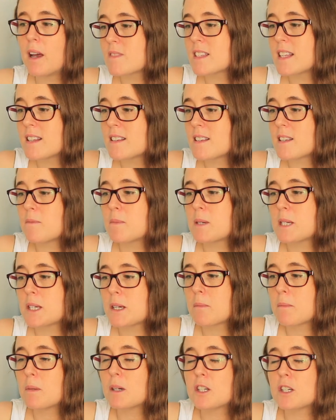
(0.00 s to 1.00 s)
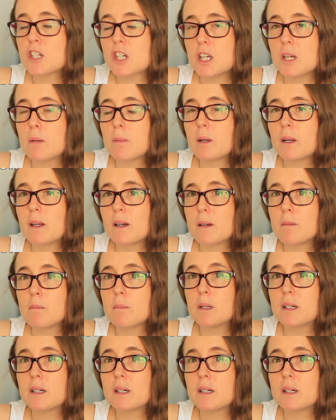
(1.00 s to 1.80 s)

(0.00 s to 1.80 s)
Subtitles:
Since I've been doing BookTube, like,